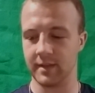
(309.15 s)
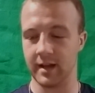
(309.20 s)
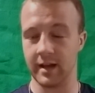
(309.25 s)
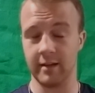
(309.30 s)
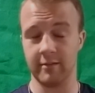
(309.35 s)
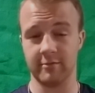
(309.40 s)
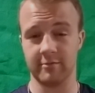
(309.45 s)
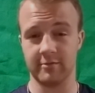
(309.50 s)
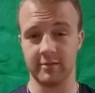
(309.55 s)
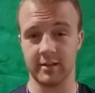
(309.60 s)

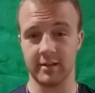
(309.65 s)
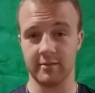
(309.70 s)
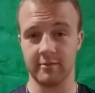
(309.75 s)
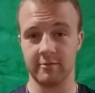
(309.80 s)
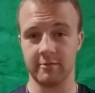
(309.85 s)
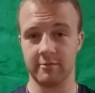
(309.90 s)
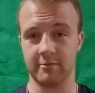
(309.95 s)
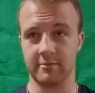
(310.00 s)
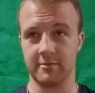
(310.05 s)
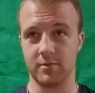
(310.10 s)
I've
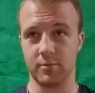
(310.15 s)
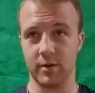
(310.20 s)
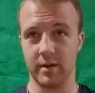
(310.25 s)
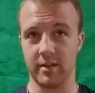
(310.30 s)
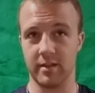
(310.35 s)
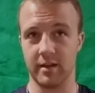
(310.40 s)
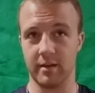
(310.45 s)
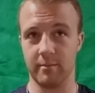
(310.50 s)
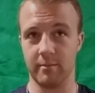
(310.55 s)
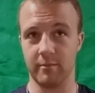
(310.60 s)
lived
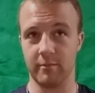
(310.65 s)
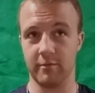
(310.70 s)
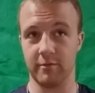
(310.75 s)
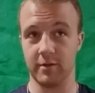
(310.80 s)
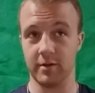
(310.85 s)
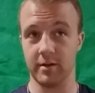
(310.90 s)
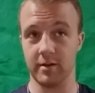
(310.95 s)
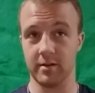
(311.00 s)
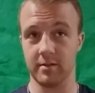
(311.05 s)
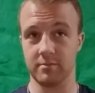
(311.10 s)
with him
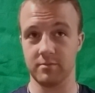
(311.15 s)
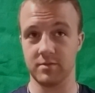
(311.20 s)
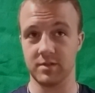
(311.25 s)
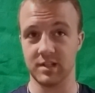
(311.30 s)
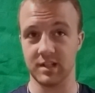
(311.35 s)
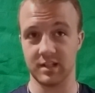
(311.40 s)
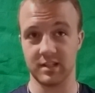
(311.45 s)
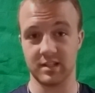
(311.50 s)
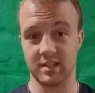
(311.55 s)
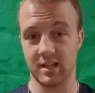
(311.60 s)
for
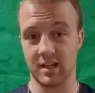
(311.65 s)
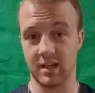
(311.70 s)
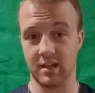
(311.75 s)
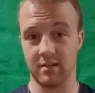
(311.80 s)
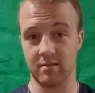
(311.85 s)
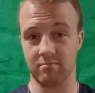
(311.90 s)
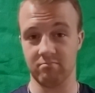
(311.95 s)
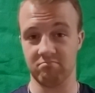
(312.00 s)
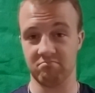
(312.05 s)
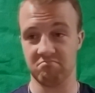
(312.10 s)

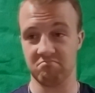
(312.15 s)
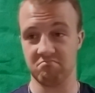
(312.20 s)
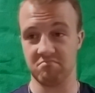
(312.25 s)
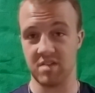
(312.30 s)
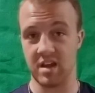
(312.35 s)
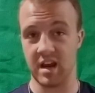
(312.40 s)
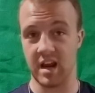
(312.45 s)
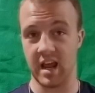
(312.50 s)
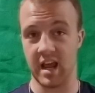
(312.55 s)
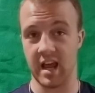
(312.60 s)
16
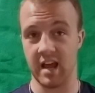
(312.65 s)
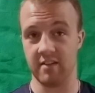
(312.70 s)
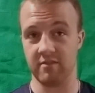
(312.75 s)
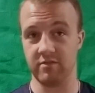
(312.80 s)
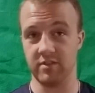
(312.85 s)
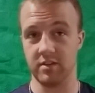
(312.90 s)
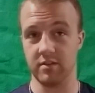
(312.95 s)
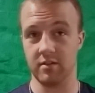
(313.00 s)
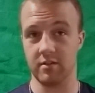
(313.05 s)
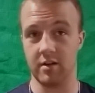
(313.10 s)
and a half
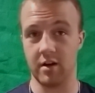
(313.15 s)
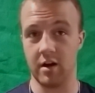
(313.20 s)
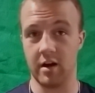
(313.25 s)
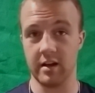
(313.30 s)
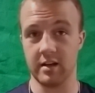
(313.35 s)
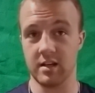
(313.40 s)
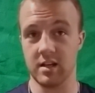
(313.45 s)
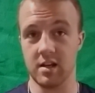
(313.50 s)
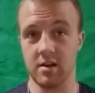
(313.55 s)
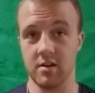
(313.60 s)

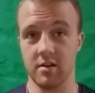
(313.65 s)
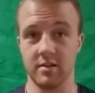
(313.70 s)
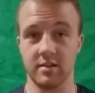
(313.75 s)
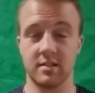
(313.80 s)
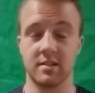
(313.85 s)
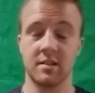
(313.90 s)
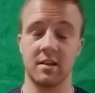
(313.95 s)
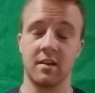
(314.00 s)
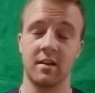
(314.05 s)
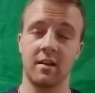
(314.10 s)
odd
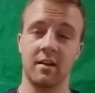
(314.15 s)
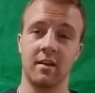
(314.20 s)
years.